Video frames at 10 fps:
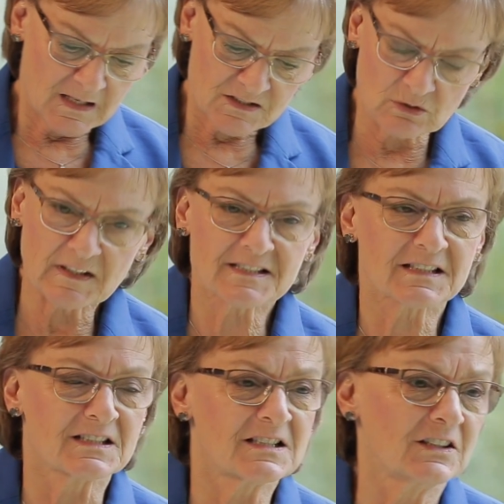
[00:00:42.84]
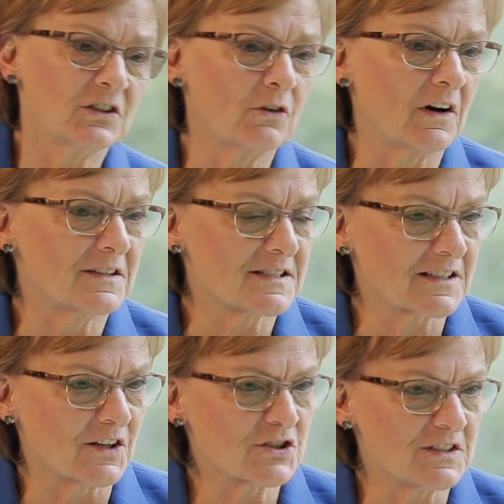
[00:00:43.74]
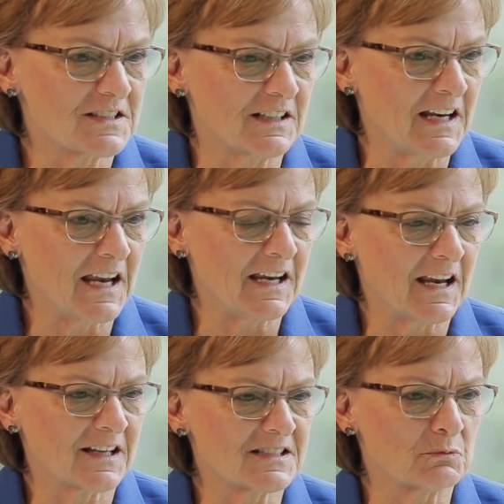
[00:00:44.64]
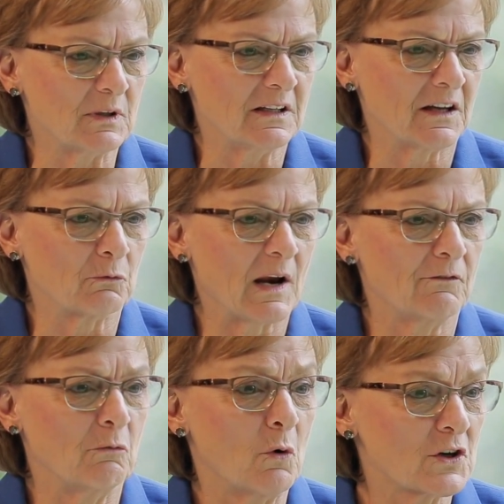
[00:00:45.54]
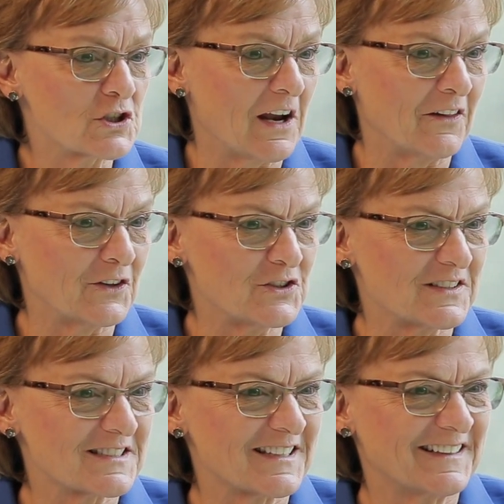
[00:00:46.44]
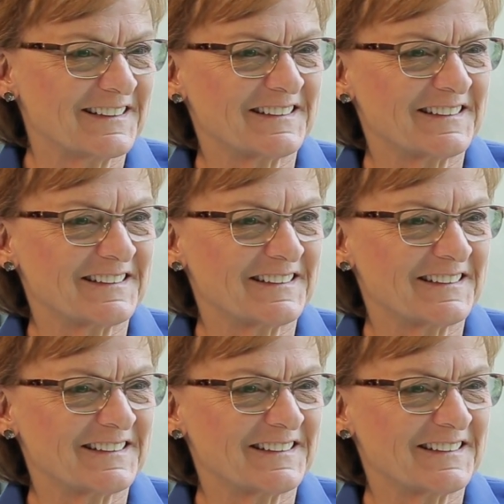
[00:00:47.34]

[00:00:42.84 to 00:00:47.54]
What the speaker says: So let's continue our discussion today as we unravel more challenges.